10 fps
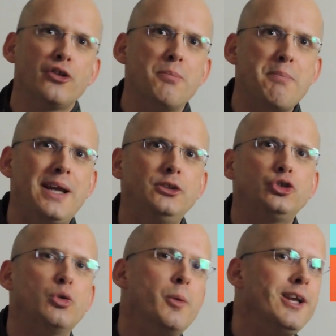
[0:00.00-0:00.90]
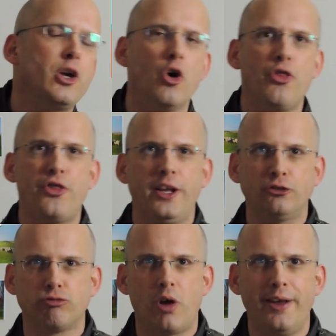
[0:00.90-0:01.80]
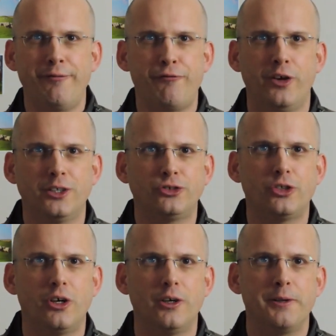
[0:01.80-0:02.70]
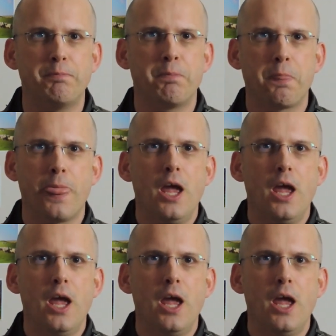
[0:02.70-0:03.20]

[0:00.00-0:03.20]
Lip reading: to make sure we got things right first time,